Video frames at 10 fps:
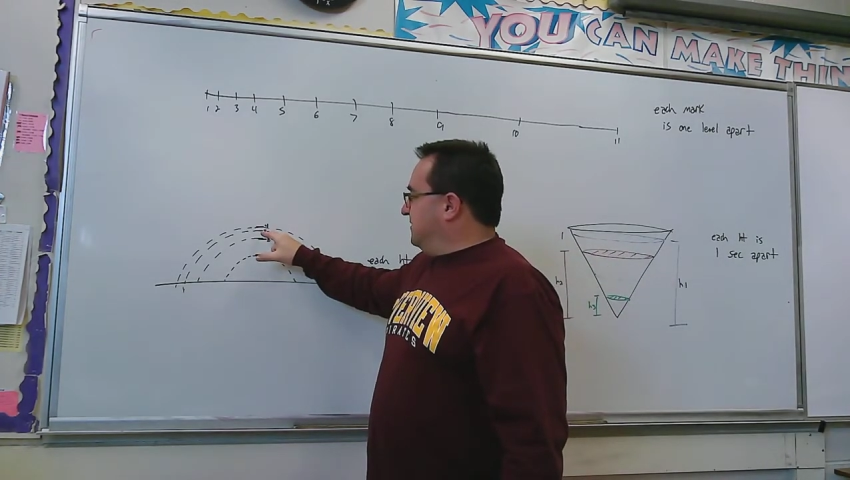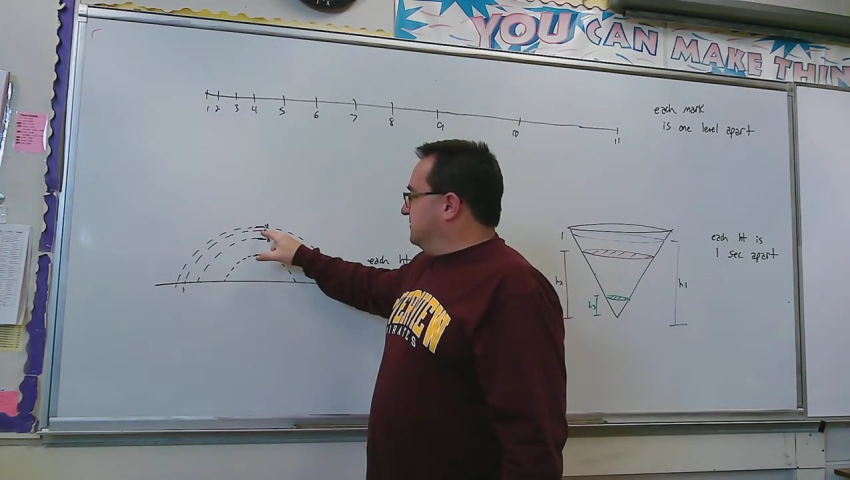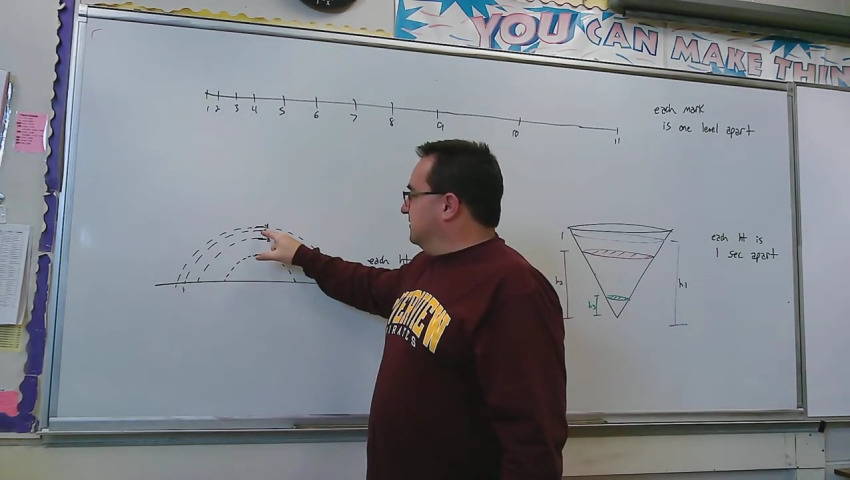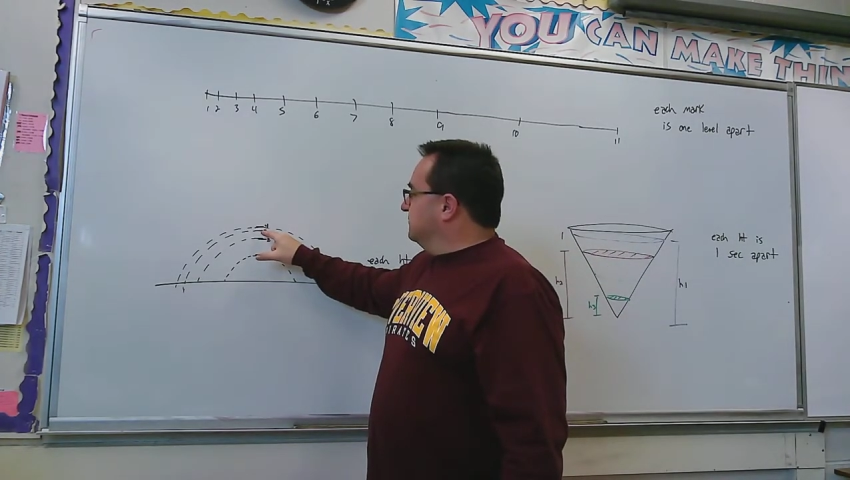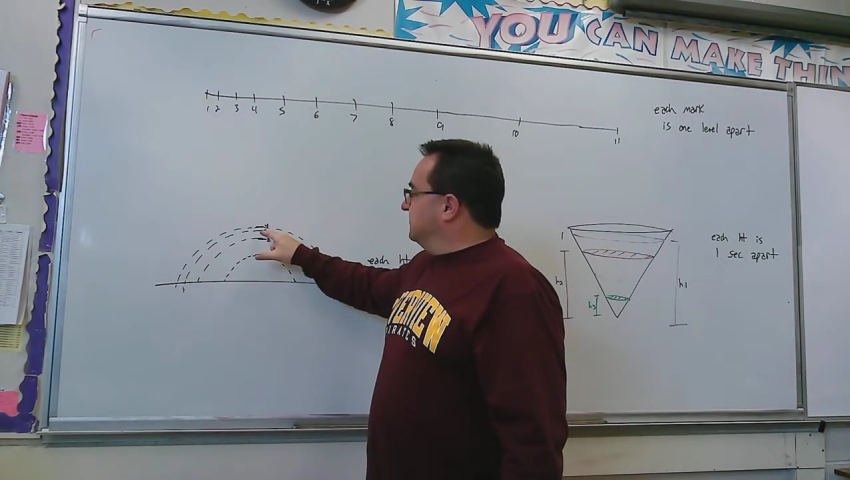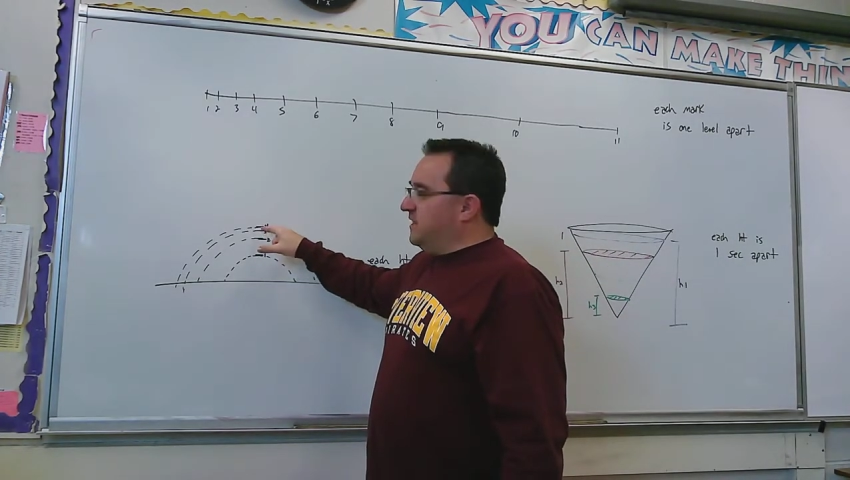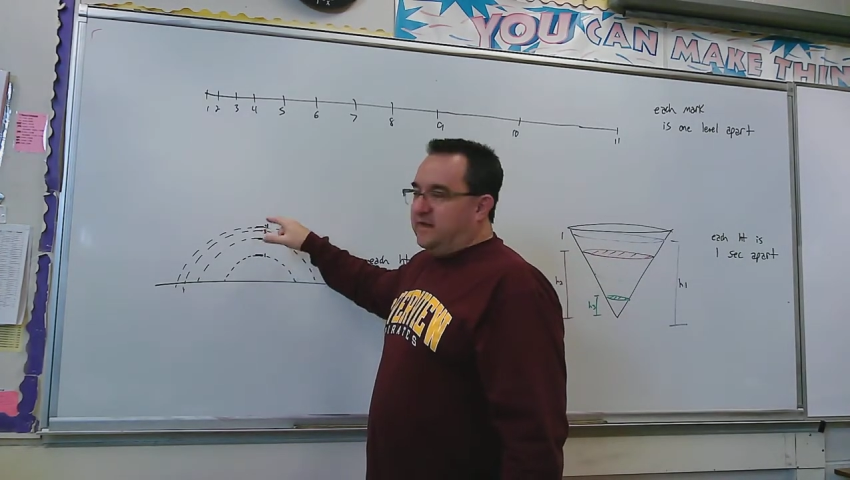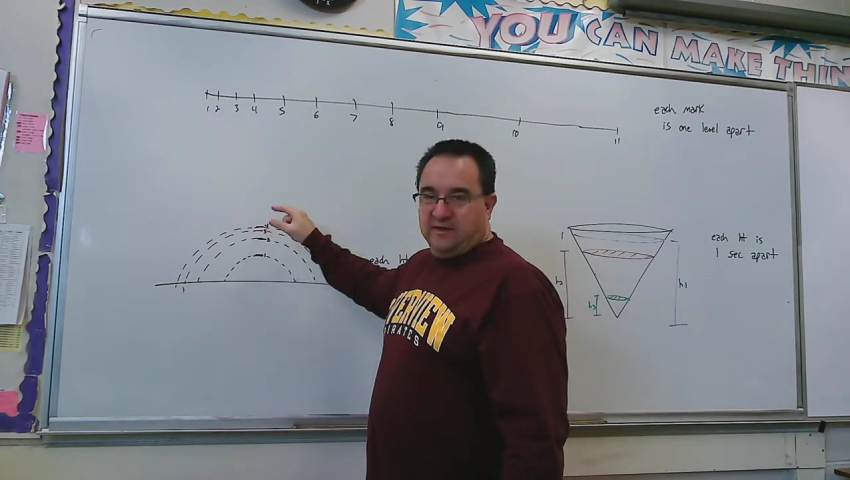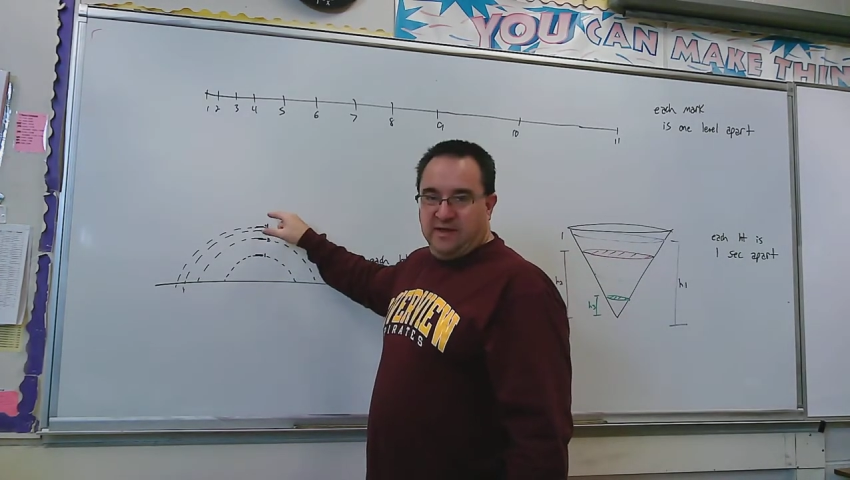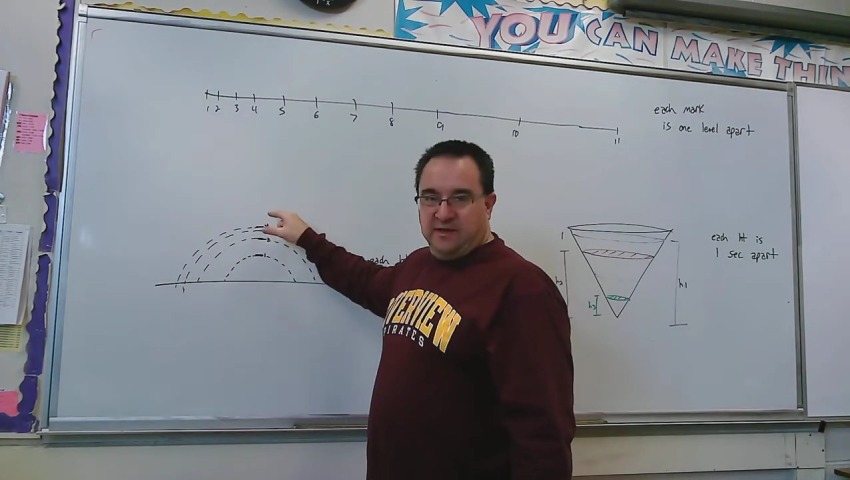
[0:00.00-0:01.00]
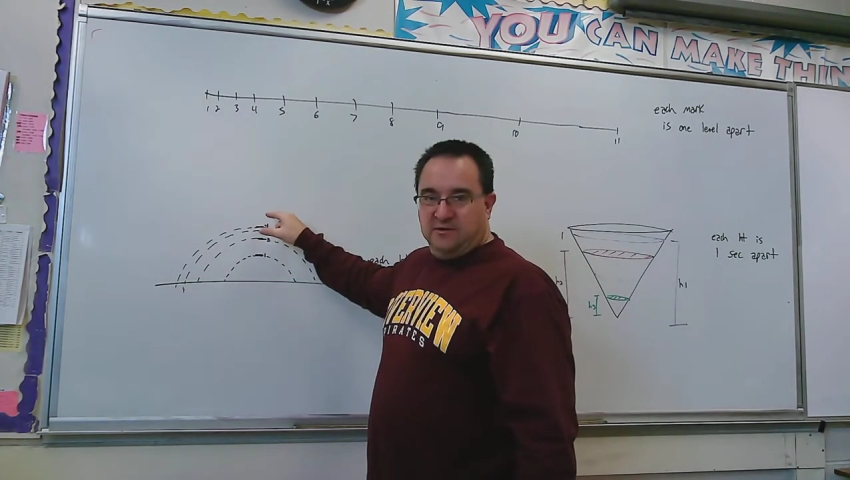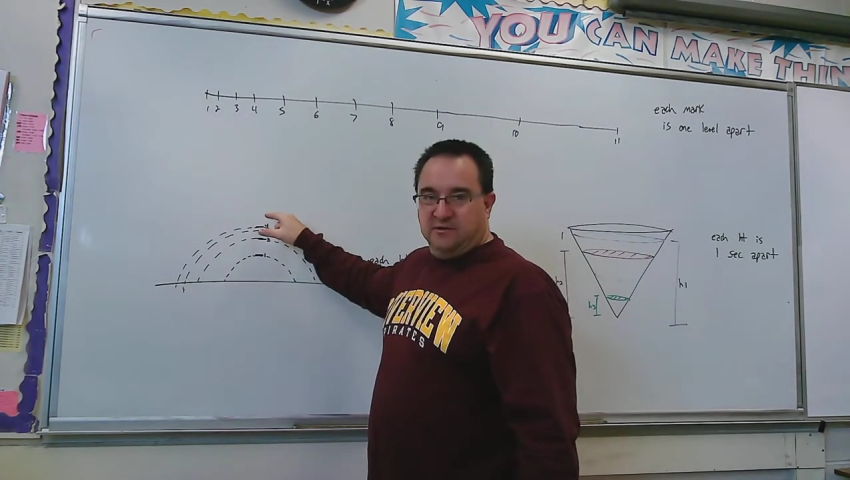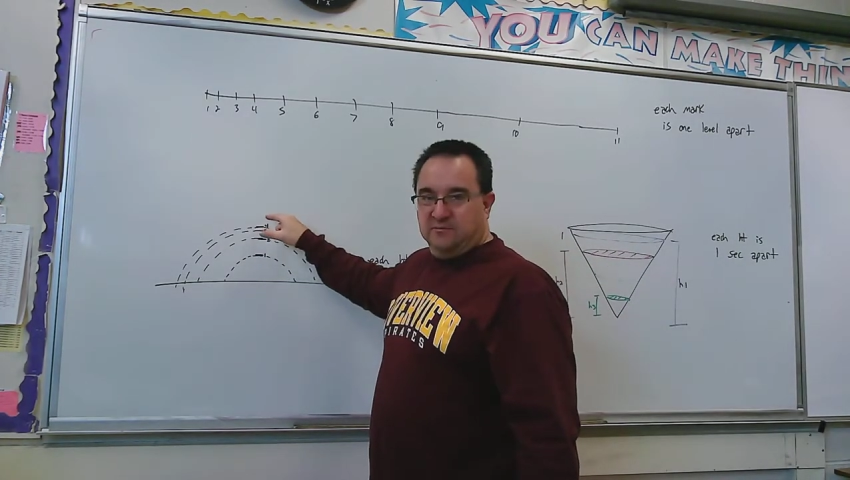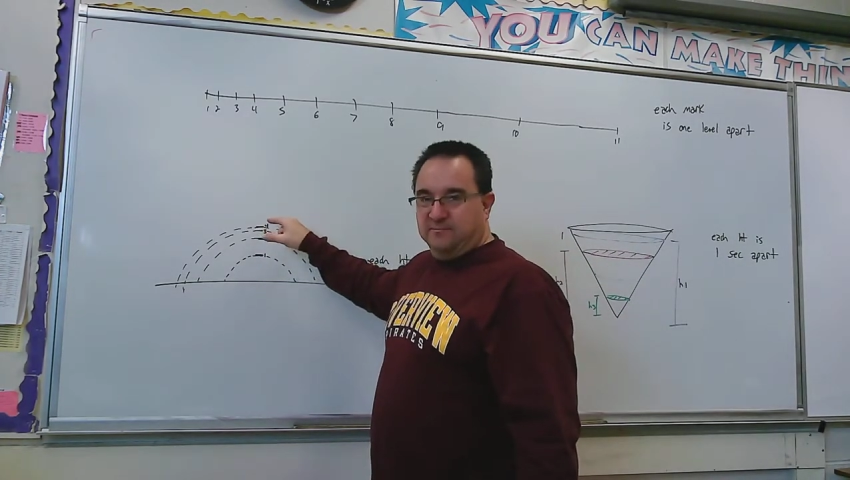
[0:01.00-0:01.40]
add another bag, add another